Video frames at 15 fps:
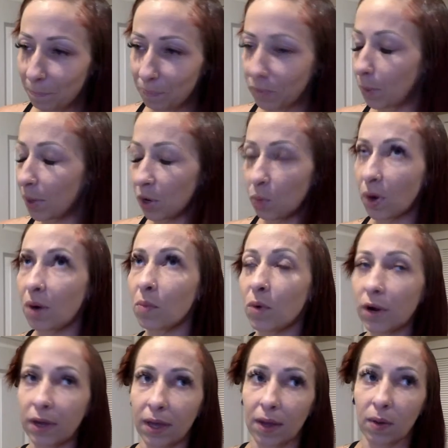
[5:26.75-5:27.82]
no matter where I'm
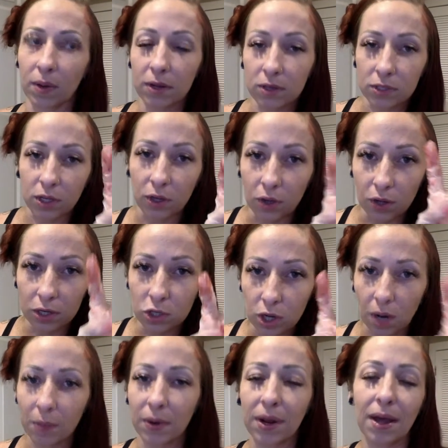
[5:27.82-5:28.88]
working, whether it's a good
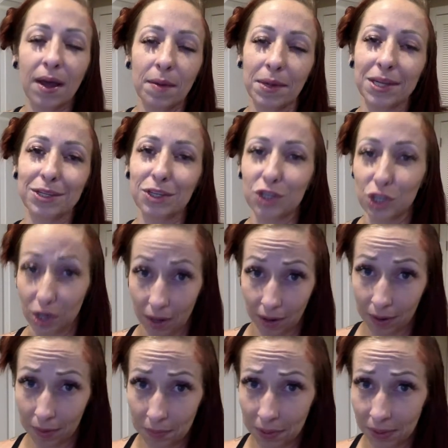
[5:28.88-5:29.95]
job or not. I mean, it's a
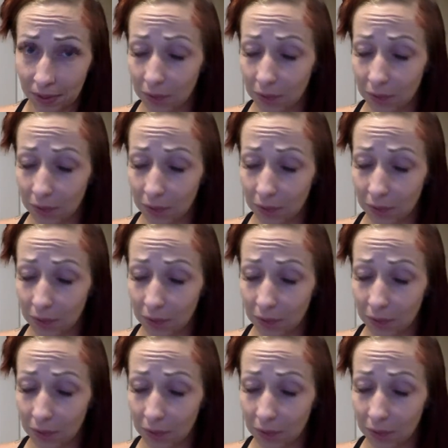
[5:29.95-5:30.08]
job.